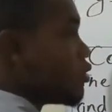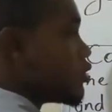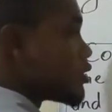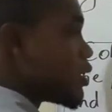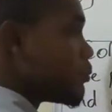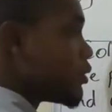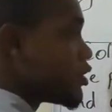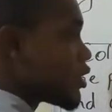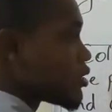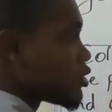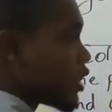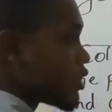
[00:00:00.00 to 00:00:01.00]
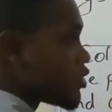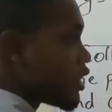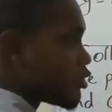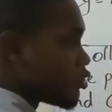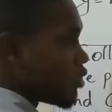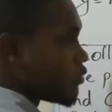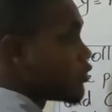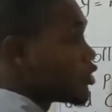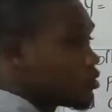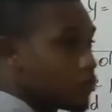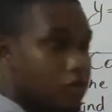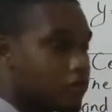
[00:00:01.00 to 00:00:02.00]
simply just try to get rid of
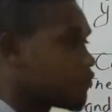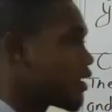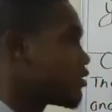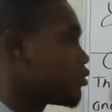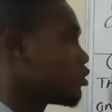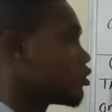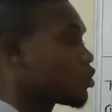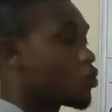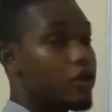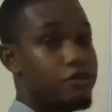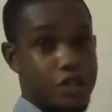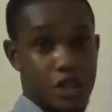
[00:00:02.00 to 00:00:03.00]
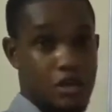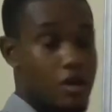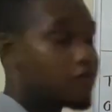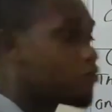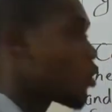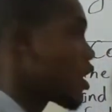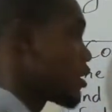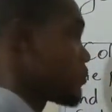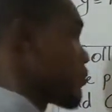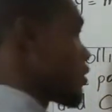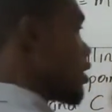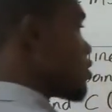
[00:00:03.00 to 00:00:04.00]
the value, the coefficient of y.
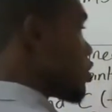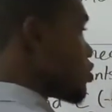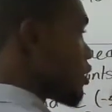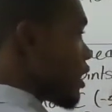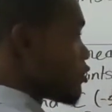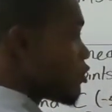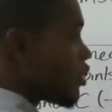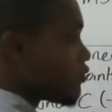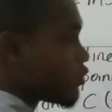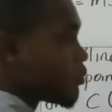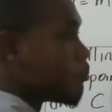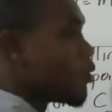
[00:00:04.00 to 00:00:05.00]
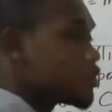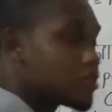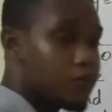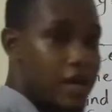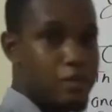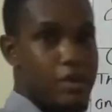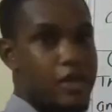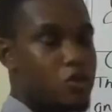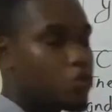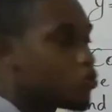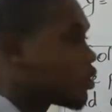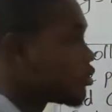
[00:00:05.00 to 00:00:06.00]
So to get rid of it, multiplying by
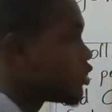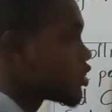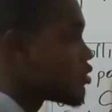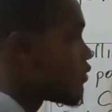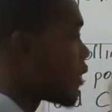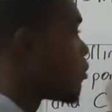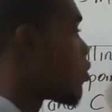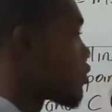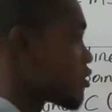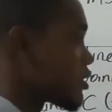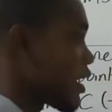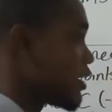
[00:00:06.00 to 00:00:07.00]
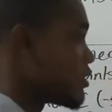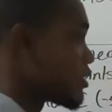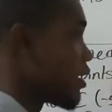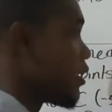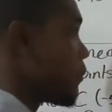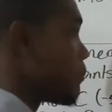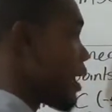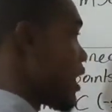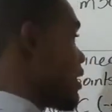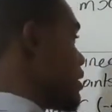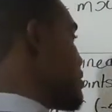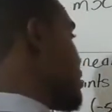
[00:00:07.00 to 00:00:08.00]
2, just divide both sides by
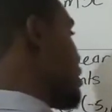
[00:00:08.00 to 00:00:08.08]
it